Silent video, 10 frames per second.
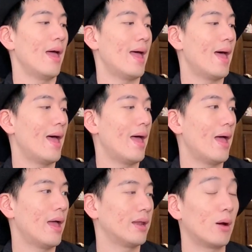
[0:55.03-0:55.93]

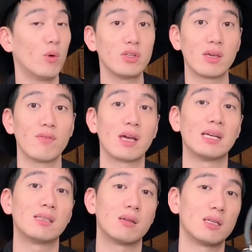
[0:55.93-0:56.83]
And I want to give you
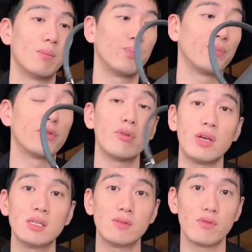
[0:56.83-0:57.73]
guys some 3
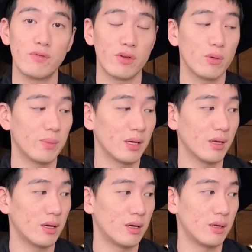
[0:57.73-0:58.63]
years review
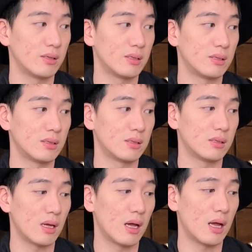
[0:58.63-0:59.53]
because
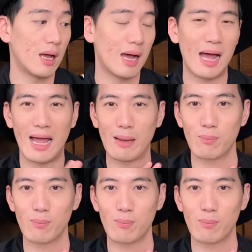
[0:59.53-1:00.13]
I